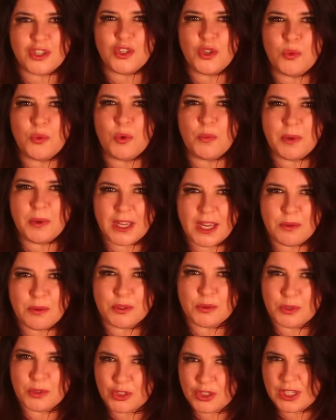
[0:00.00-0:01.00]
you will be able
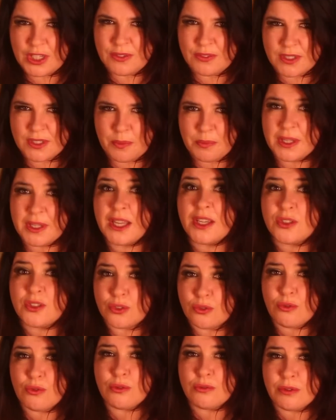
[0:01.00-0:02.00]
to achieve something
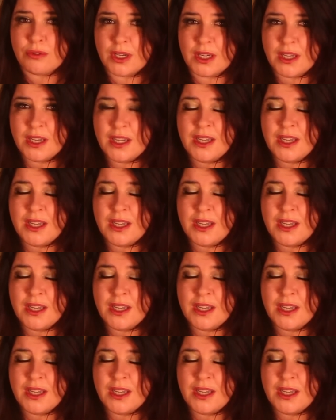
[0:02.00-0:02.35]
extraordinary.